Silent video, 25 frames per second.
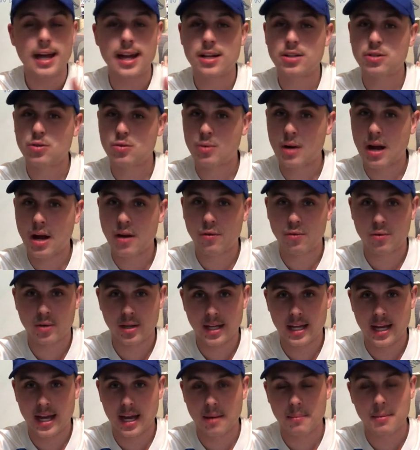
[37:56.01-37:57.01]
is a rivalry
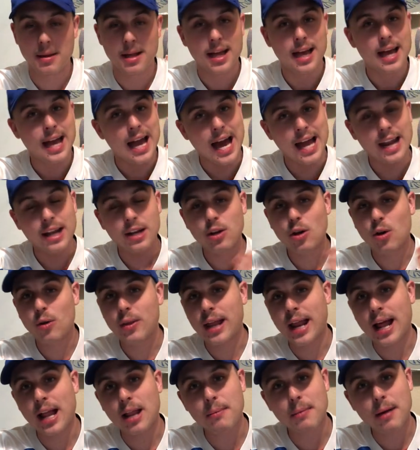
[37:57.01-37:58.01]
game. And I know
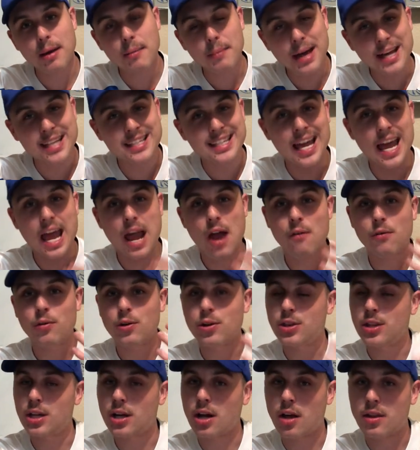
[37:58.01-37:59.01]
that Alabama has
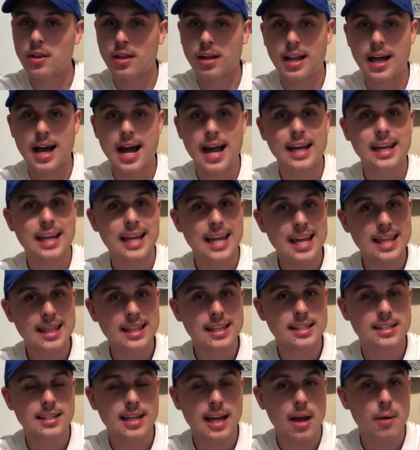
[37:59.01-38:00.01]
everything on the line in
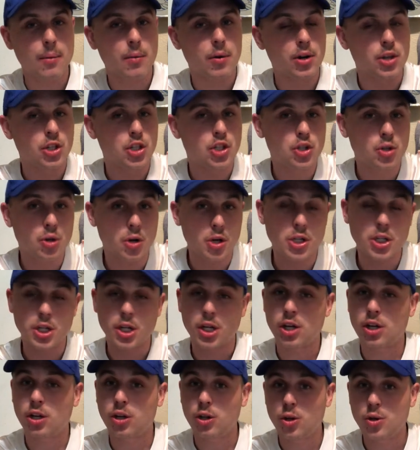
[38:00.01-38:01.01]
this game, whereas Georgia
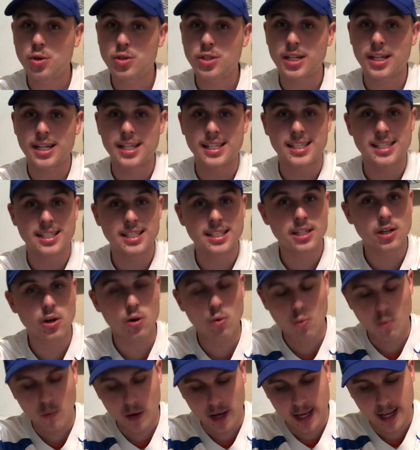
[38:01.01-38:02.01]
could lose it and
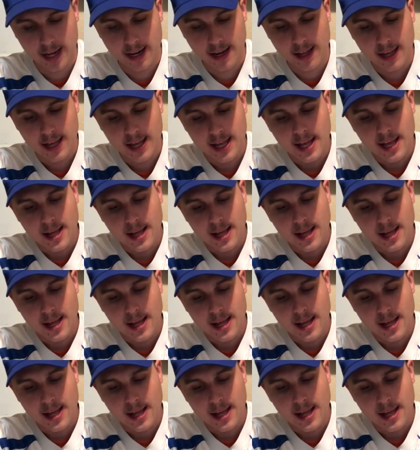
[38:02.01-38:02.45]
still win.